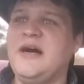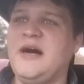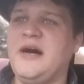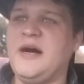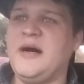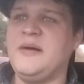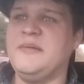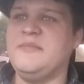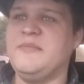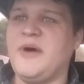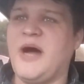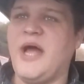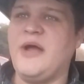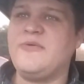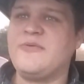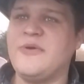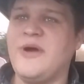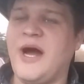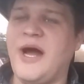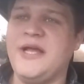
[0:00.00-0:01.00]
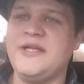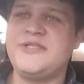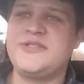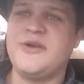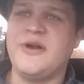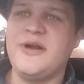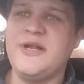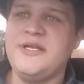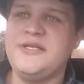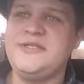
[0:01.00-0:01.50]
I
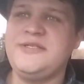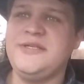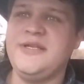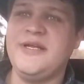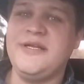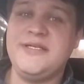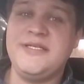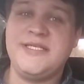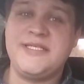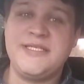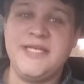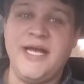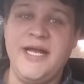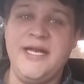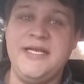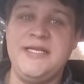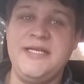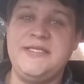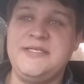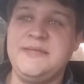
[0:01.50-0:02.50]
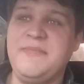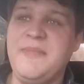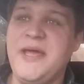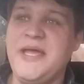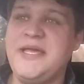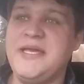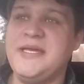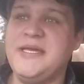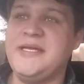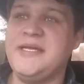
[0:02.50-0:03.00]
decided to
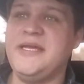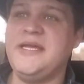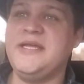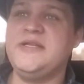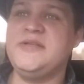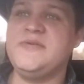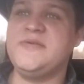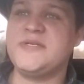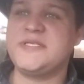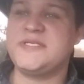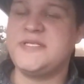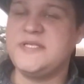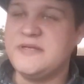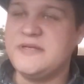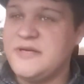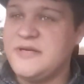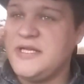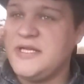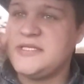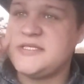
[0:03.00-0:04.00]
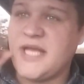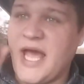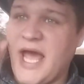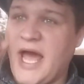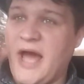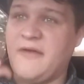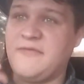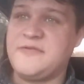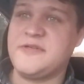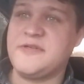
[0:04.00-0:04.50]
make it into a series
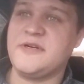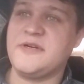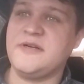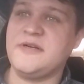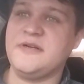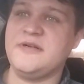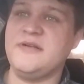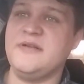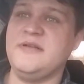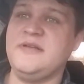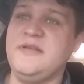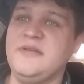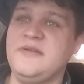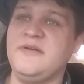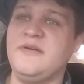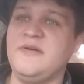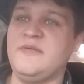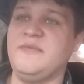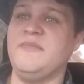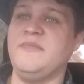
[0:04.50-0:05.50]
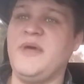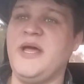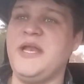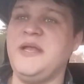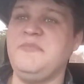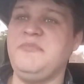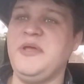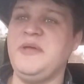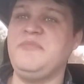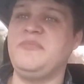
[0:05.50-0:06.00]
after,
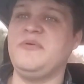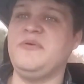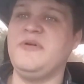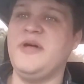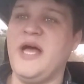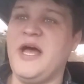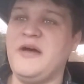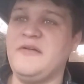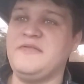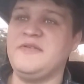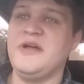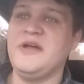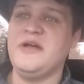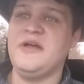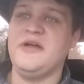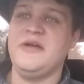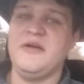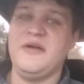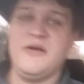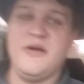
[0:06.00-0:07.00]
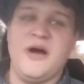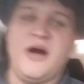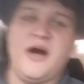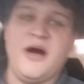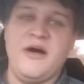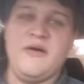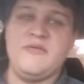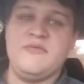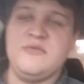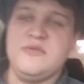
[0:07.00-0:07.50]
many people have
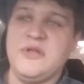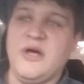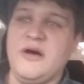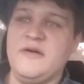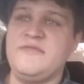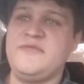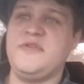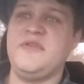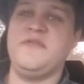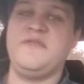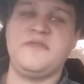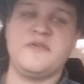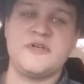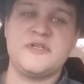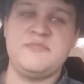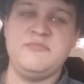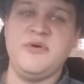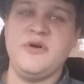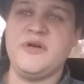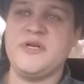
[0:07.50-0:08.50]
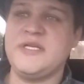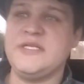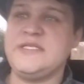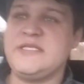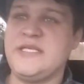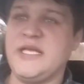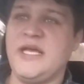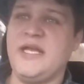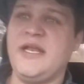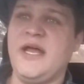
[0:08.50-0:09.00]
loved the first book and
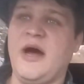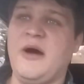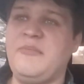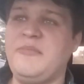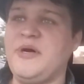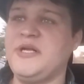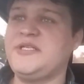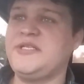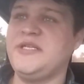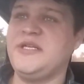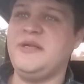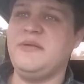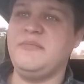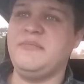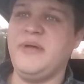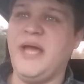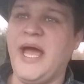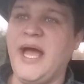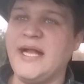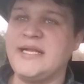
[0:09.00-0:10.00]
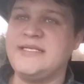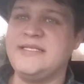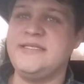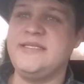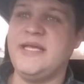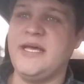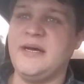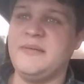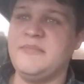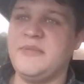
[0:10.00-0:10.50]
said how much it
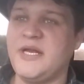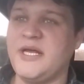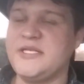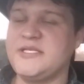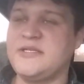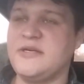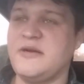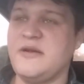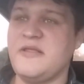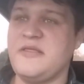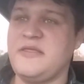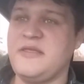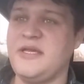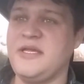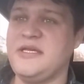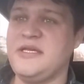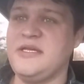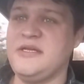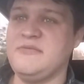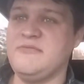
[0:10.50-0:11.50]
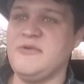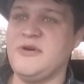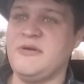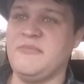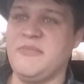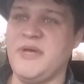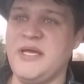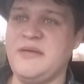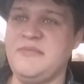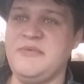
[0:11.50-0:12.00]
impacted them, and I started thinking, well,
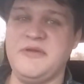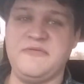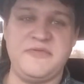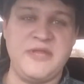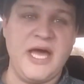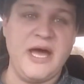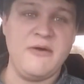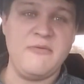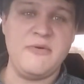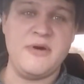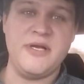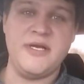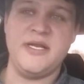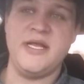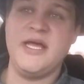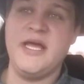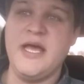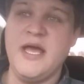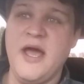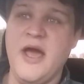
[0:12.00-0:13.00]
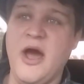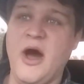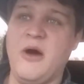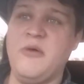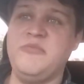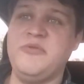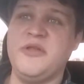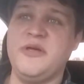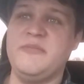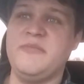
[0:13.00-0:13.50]
maybe if that one
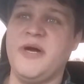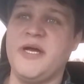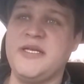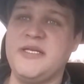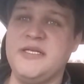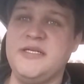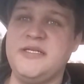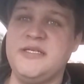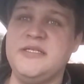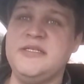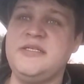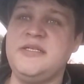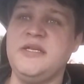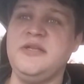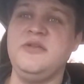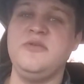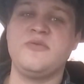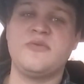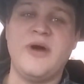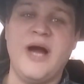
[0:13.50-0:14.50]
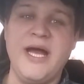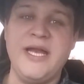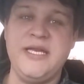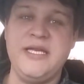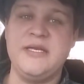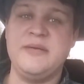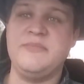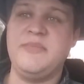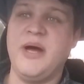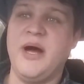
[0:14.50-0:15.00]
helped them, I can continue
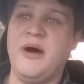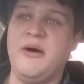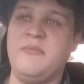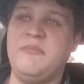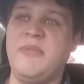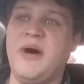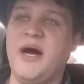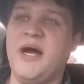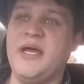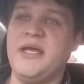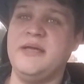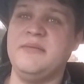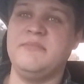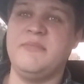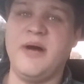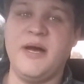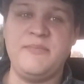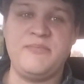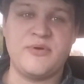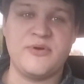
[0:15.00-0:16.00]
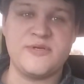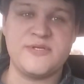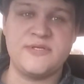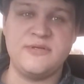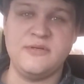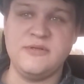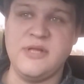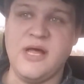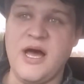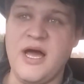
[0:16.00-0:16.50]
writing about my
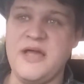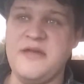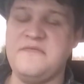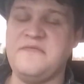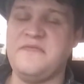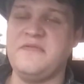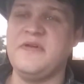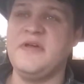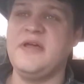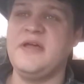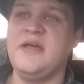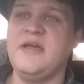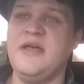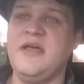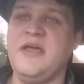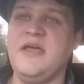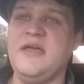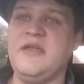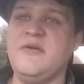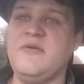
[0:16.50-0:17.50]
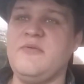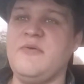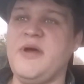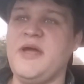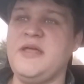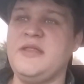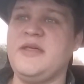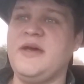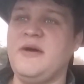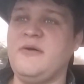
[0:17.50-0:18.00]
personal life in a
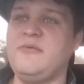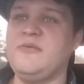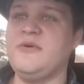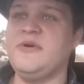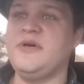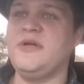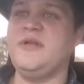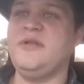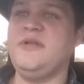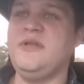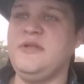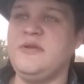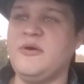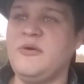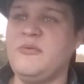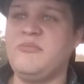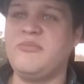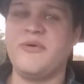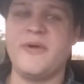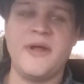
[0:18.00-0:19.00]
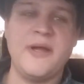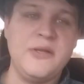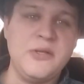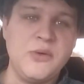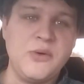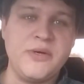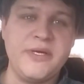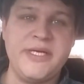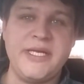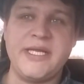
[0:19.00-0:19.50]
way that would, bring
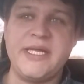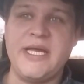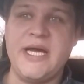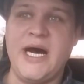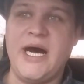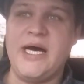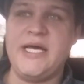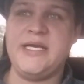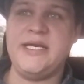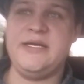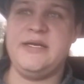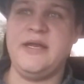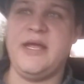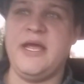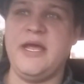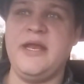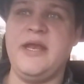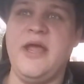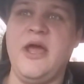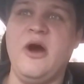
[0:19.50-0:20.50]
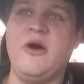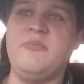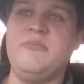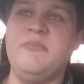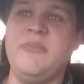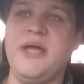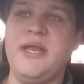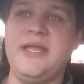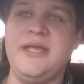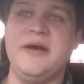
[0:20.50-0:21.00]
glory to God and help
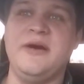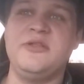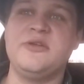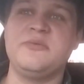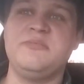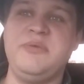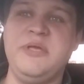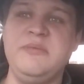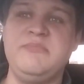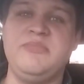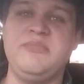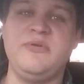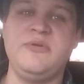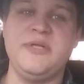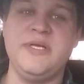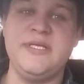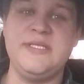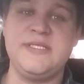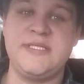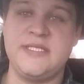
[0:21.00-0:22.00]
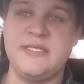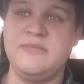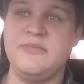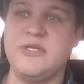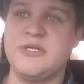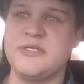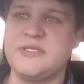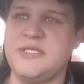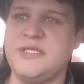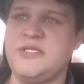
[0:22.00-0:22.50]
many other people in
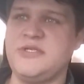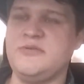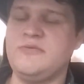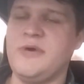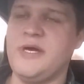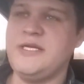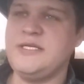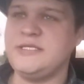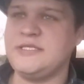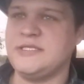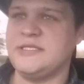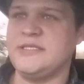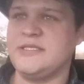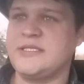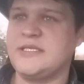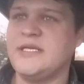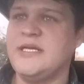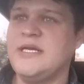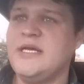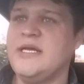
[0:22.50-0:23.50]
similar situations.